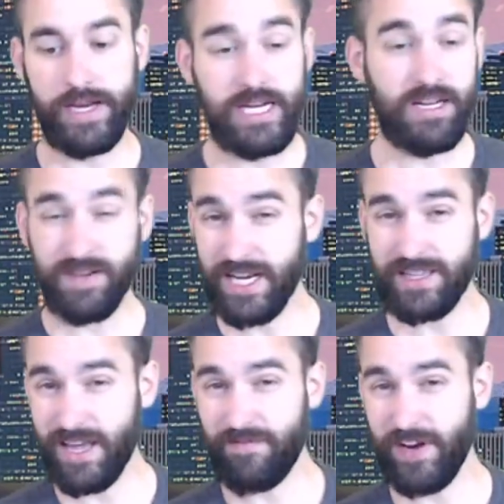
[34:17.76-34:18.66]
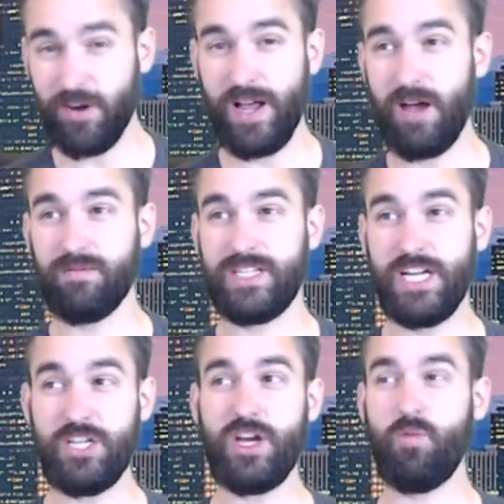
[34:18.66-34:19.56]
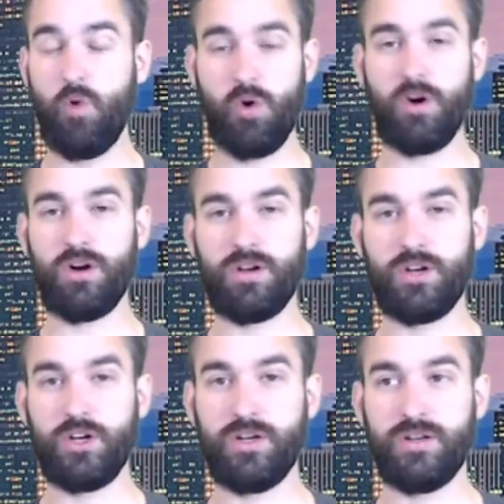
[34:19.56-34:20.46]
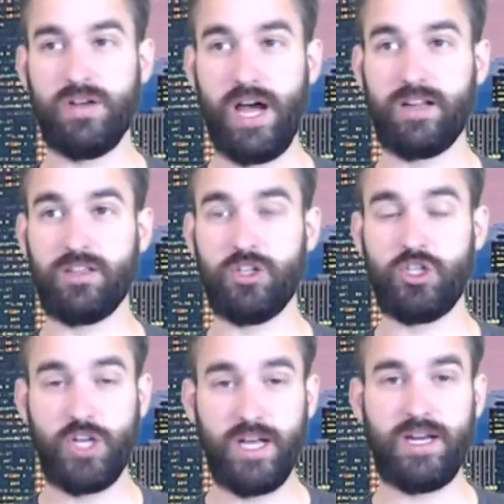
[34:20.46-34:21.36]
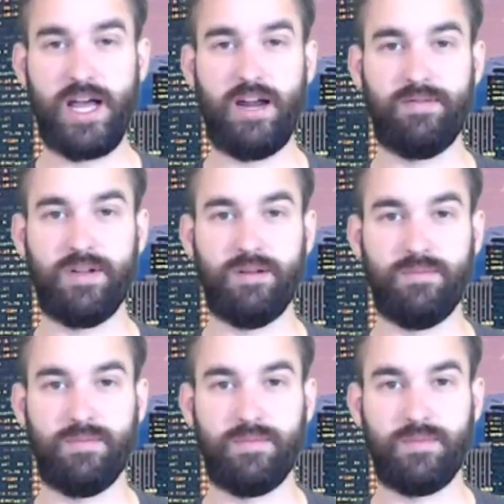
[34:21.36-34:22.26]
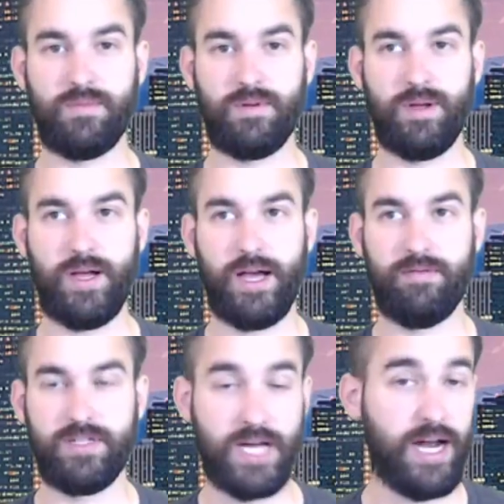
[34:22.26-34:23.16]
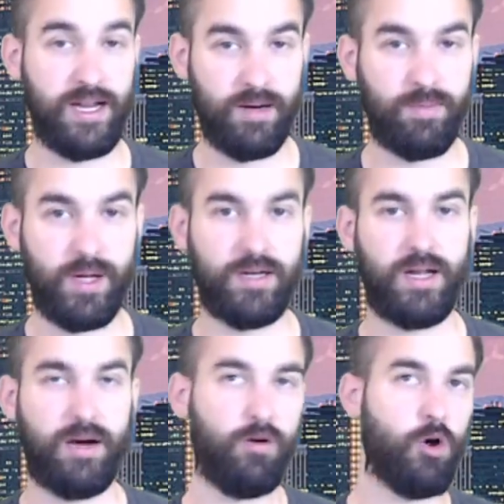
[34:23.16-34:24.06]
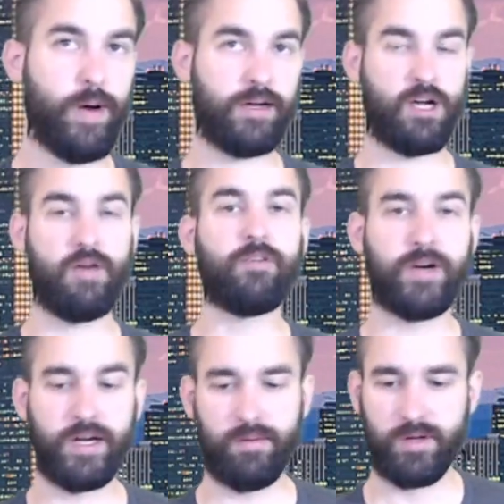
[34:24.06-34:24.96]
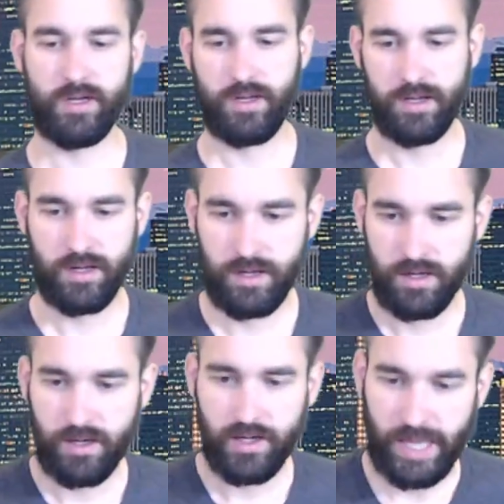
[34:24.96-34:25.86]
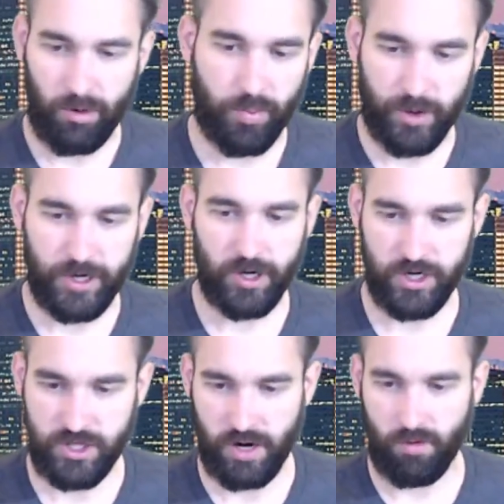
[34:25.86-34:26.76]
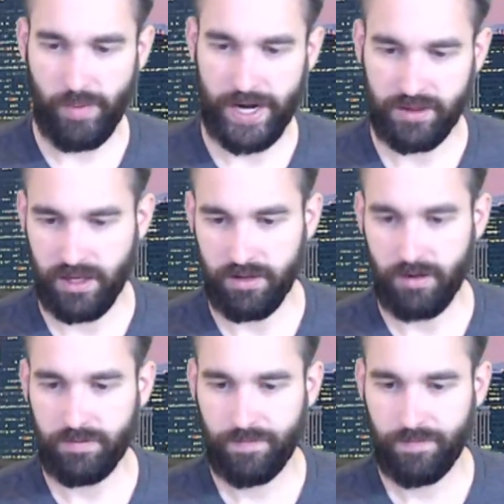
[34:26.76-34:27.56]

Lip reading: They need to get that figured out. TJ Ward could knock the shit out of a tight end, but I don't know about covering him. They were pretty good in general back then.